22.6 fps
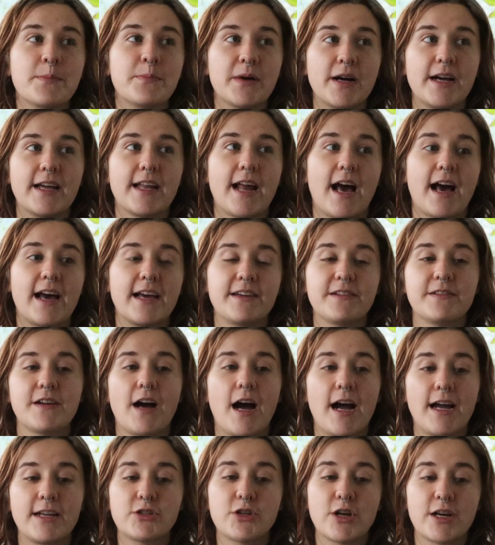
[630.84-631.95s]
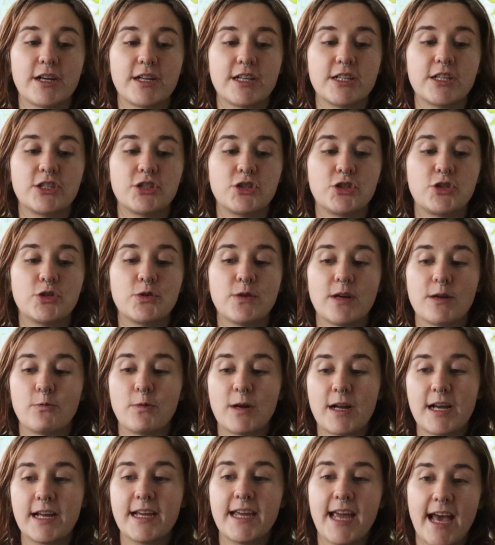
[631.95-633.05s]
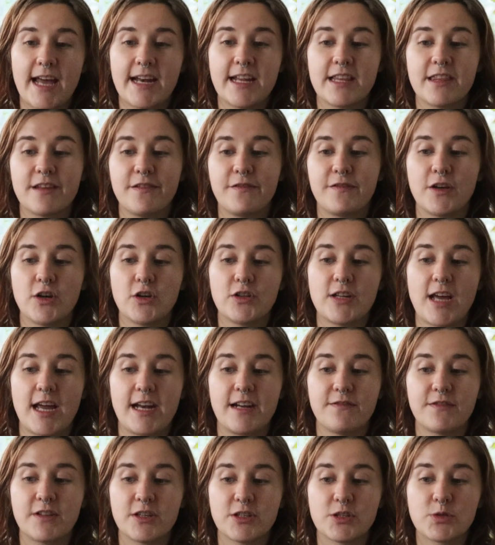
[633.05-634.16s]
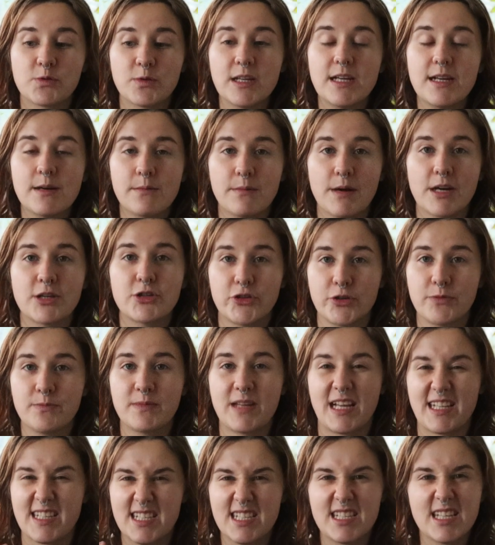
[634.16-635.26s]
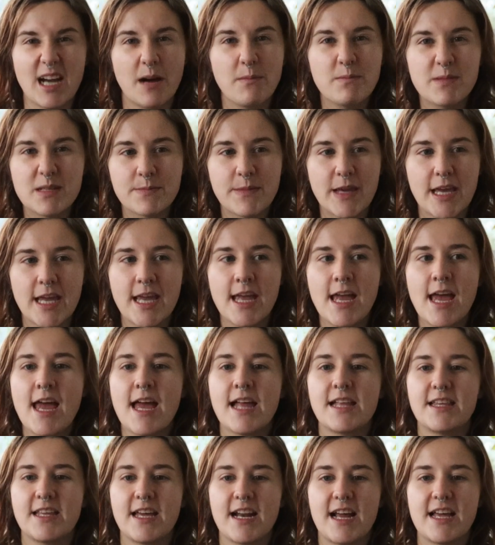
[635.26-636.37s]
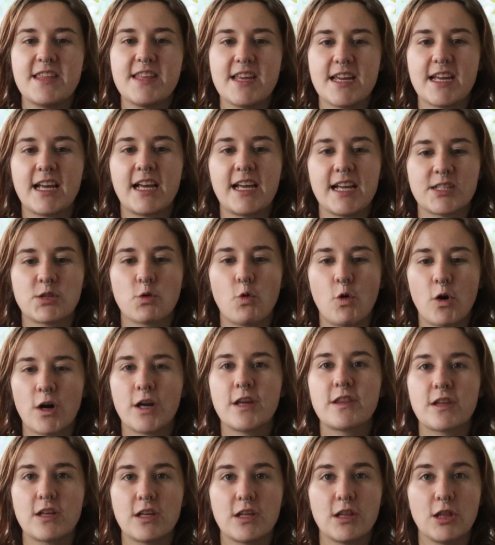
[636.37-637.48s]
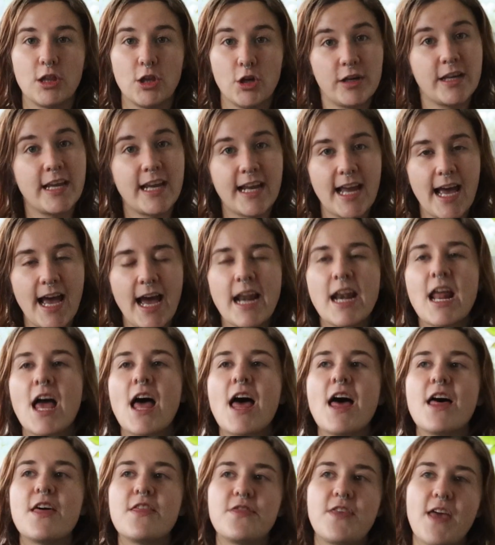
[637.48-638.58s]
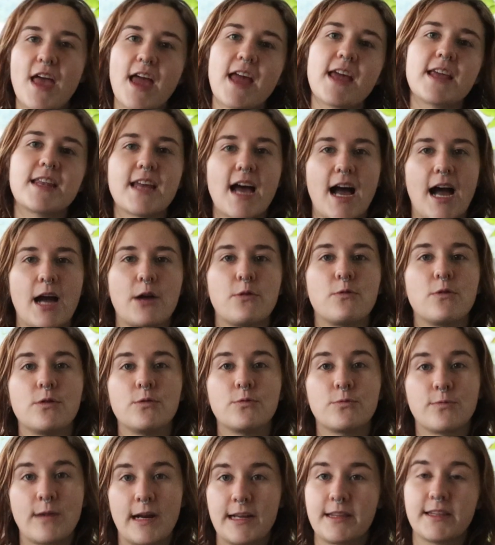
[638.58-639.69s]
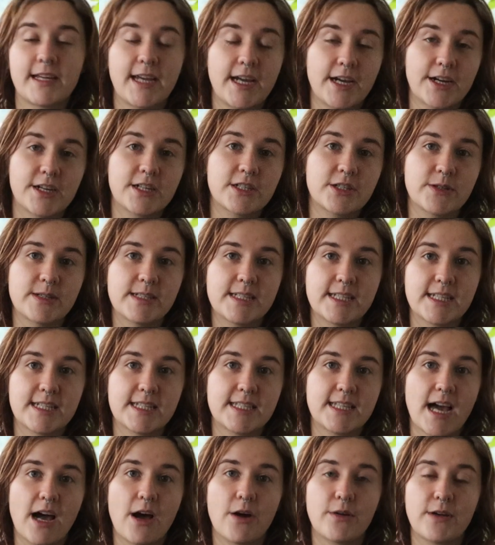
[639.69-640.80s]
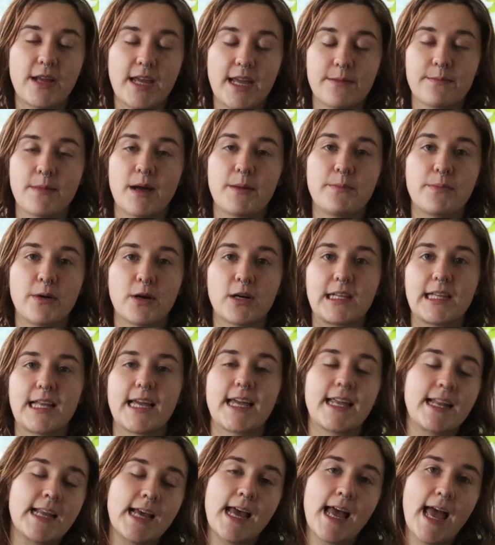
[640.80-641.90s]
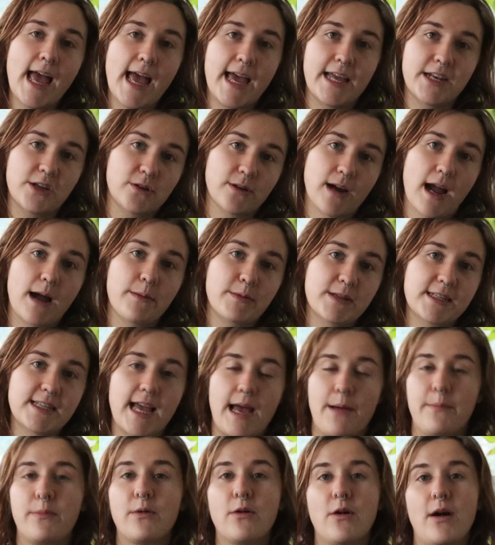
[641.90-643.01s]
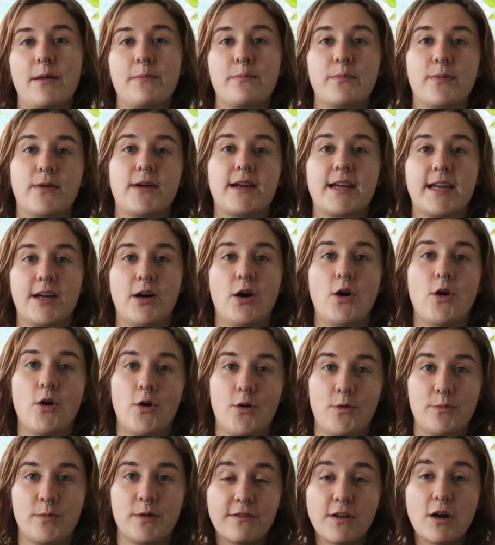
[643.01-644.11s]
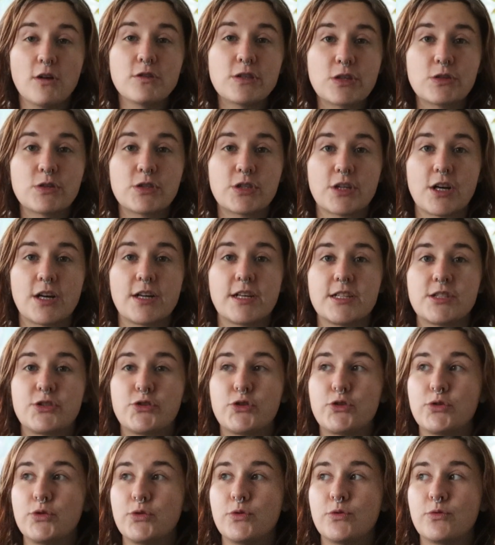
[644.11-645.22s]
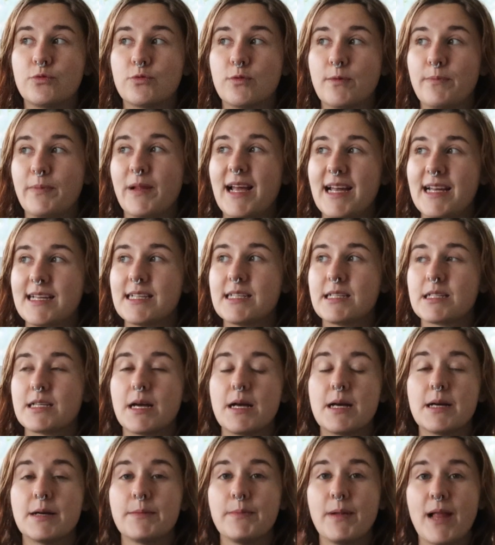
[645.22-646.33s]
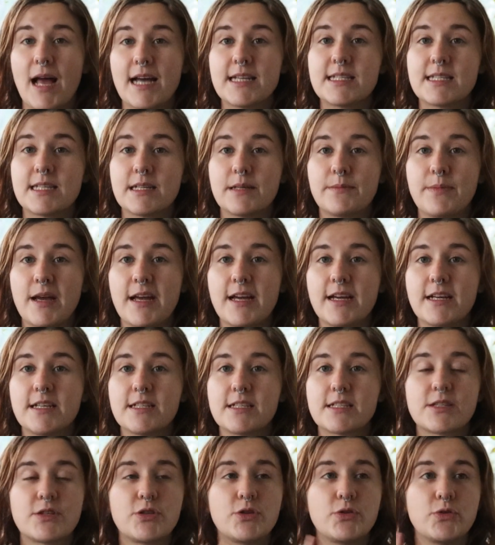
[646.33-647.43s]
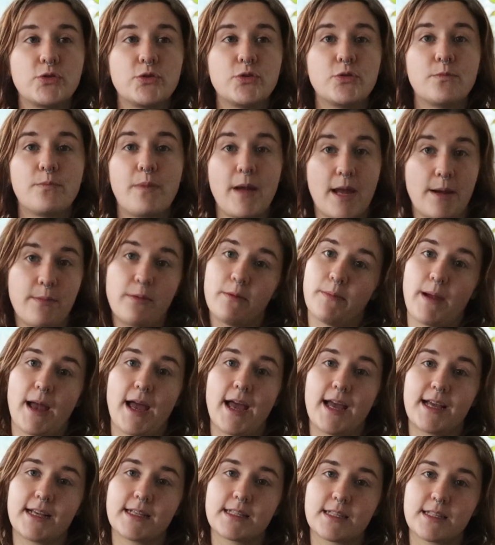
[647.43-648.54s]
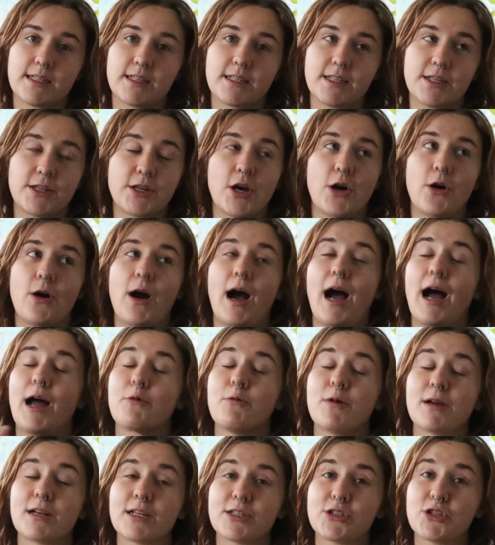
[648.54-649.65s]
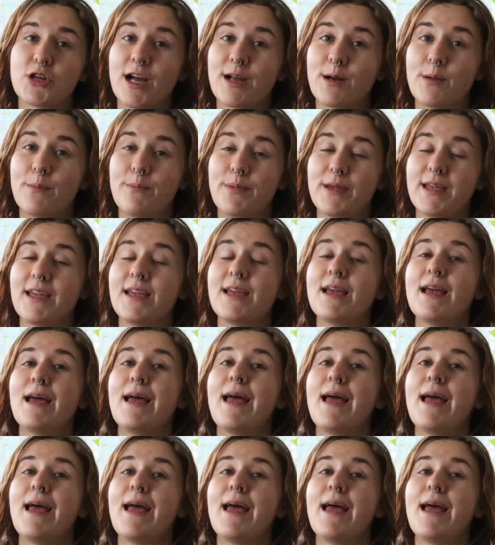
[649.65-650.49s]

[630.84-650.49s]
but I try to do it what I can in the field, and if there's really a mushroom that stumps me and that I think it's worth looking at, then I will write the characteristics down in my booklet and grab a sample and bring it home. I've also started to replace plastic bags to paper bags. You know, I want to try to be